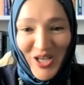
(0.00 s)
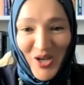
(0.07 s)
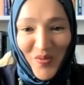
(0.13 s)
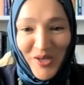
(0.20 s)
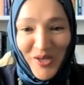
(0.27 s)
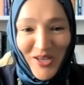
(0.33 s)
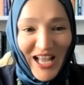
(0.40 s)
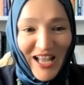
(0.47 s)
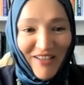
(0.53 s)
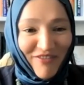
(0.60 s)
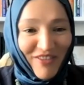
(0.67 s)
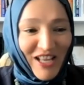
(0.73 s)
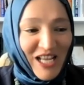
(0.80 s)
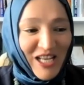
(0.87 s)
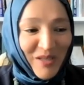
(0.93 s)
when you have
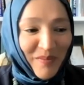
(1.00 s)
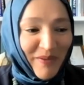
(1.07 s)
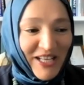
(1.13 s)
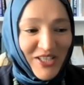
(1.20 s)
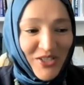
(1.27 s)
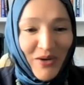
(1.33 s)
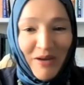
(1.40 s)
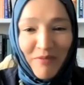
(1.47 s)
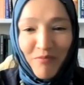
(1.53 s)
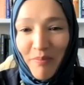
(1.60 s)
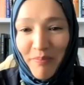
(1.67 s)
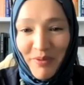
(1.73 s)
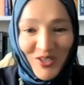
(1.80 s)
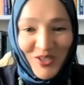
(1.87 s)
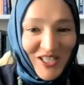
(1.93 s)
debates around
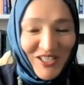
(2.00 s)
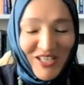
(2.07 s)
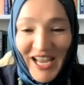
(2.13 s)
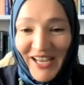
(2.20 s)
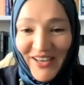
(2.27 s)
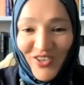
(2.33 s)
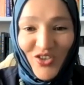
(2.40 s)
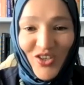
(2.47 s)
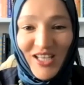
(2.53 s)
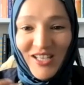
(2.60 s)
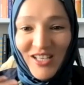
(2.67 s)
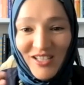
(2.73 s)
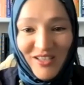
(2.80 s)
representation